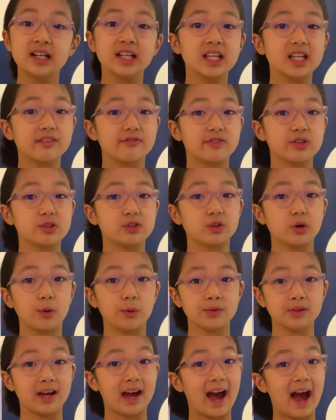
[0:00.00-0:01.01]
If you
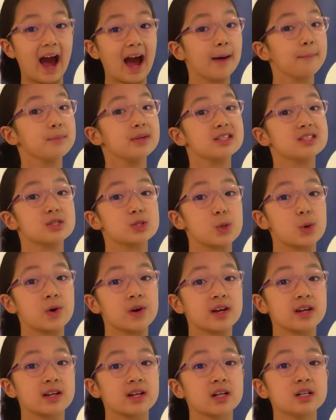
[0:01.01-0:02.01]
told a happy
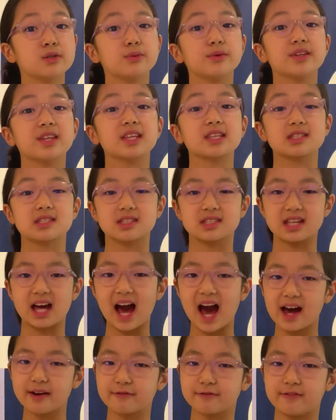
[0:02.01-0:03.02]
story with a
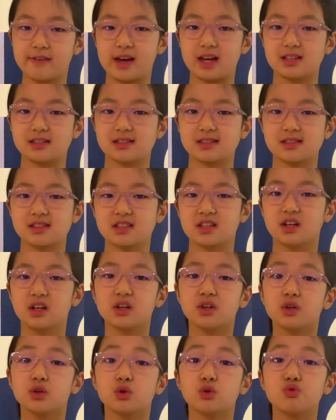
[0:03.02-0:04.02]
sad face,
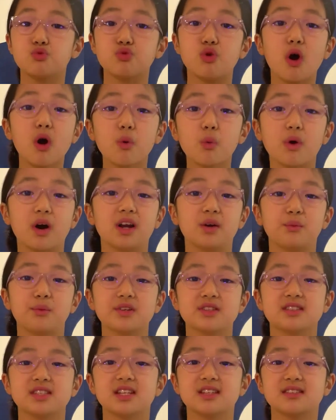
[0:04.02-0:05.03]
no one
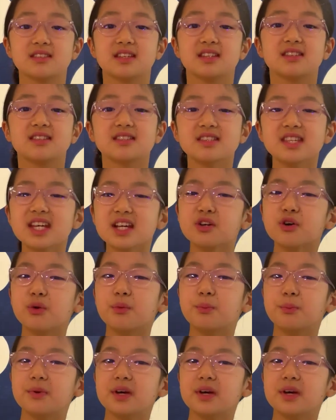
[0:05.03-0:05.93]
would sense a single